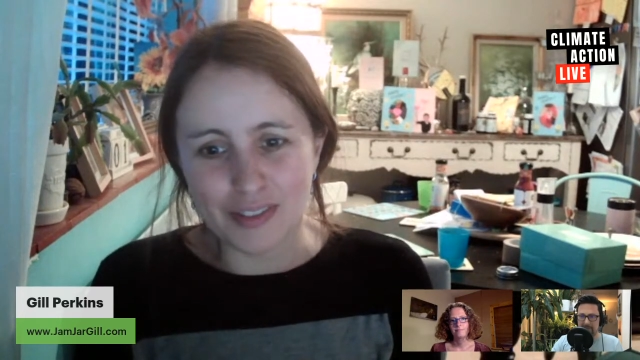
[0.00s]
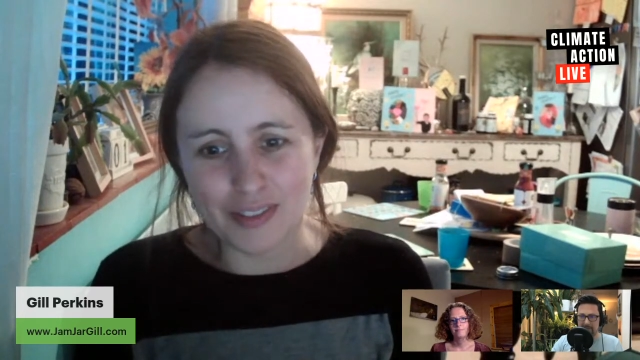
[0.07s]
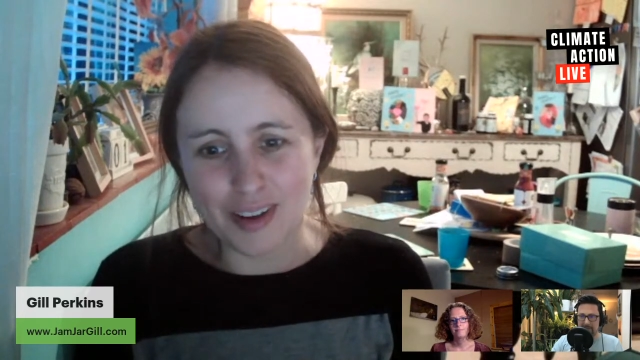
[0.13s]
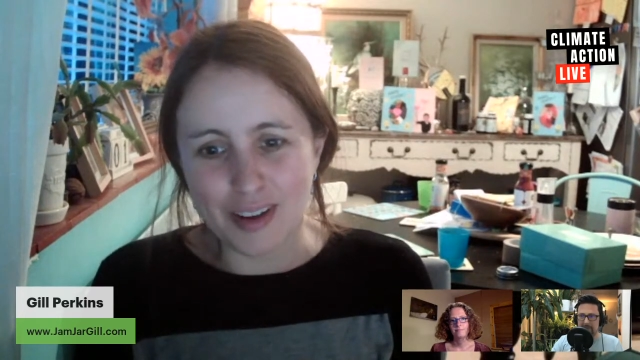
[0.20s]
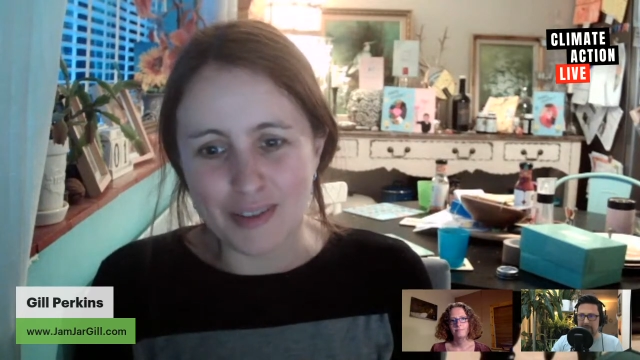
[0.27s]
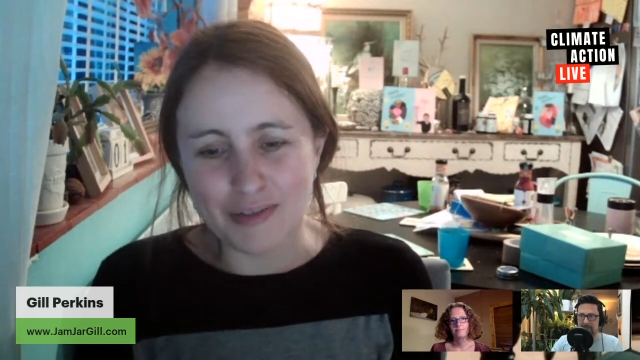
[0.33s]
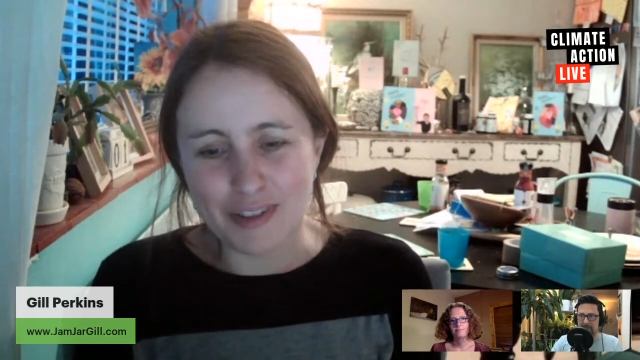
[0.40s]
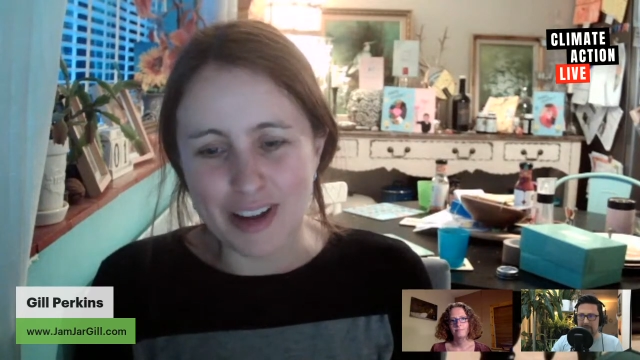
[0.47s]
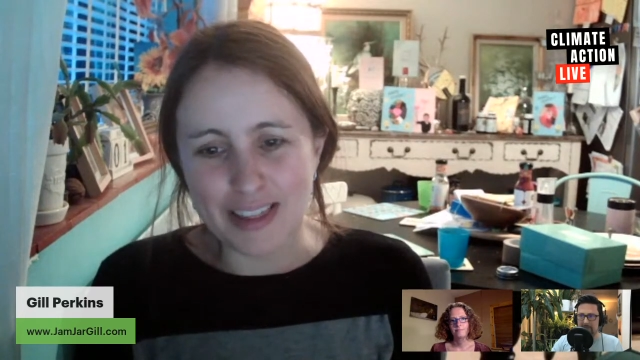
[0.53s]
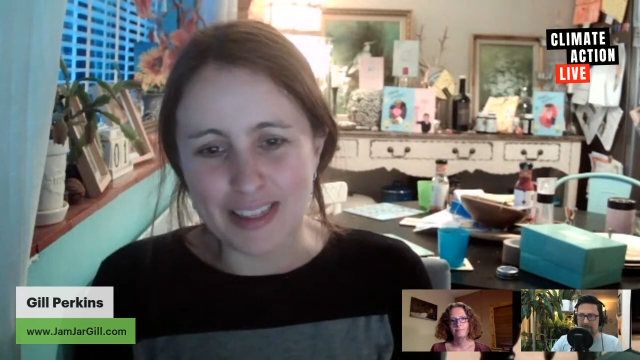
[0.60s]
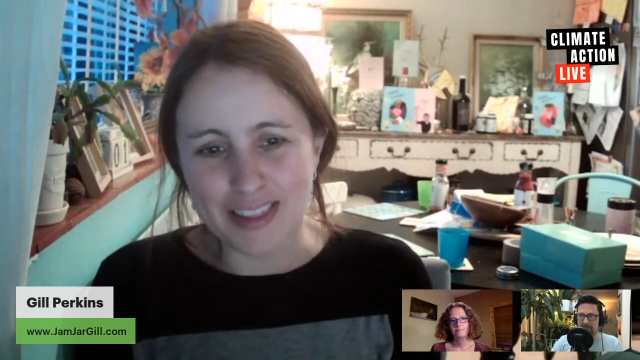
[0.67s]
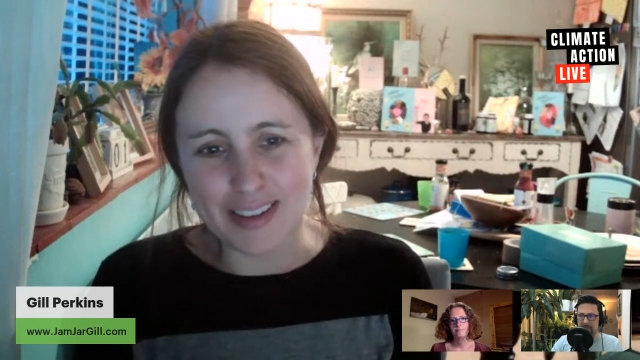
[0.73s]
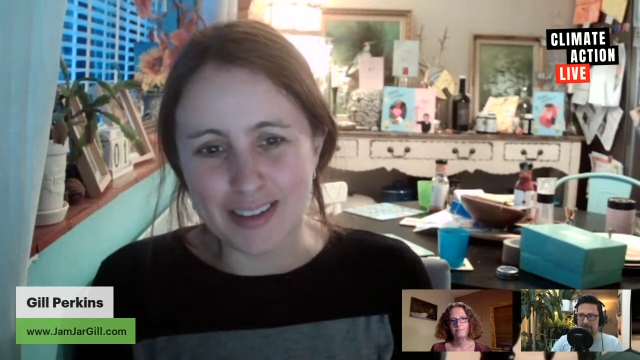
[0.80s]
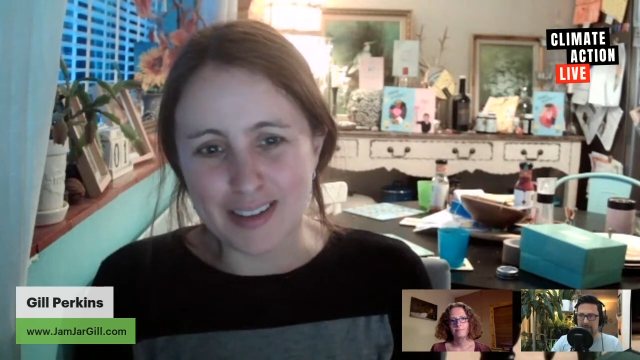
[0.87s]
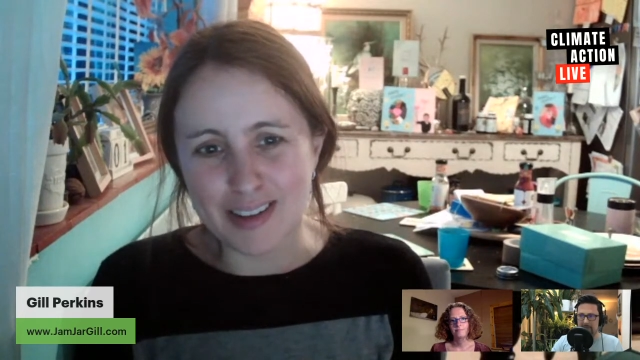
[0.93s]
a friend,
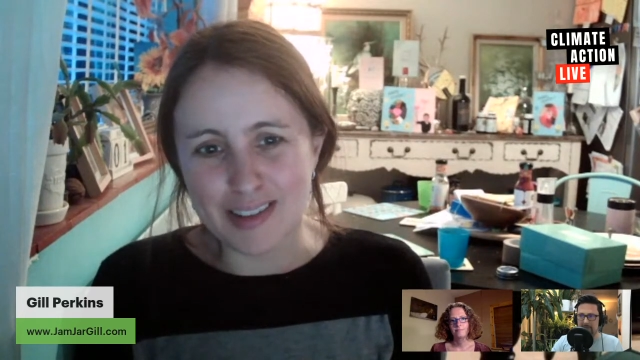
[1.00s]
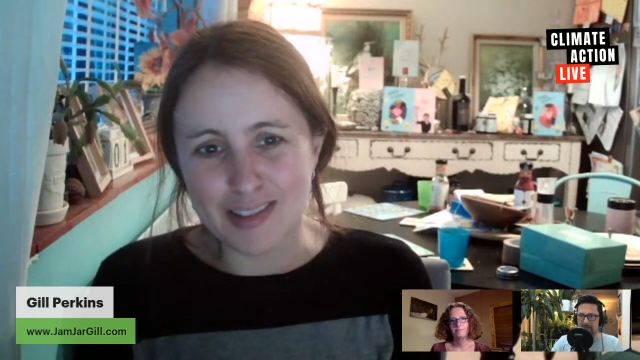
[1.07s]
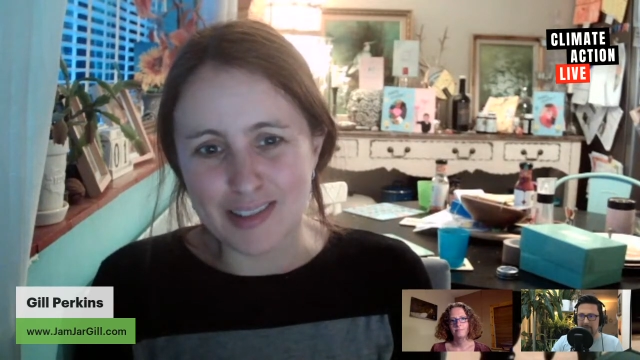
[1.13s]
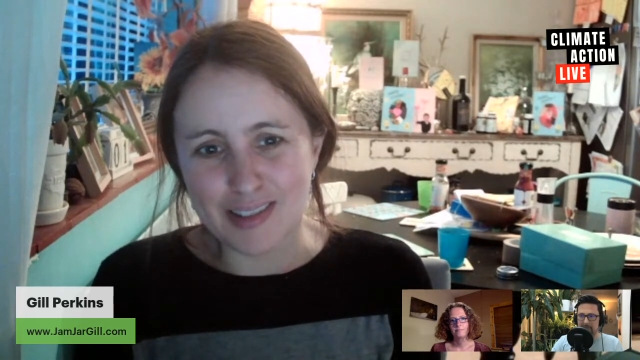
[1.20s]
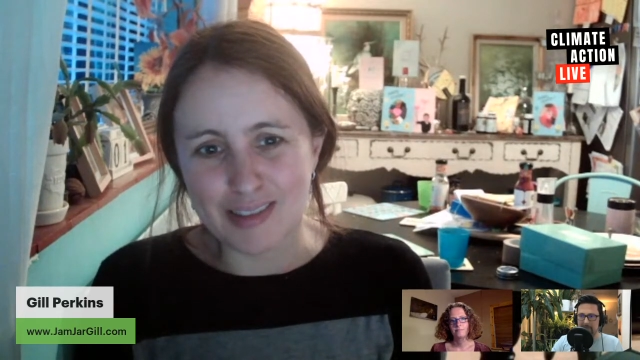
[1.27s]
then I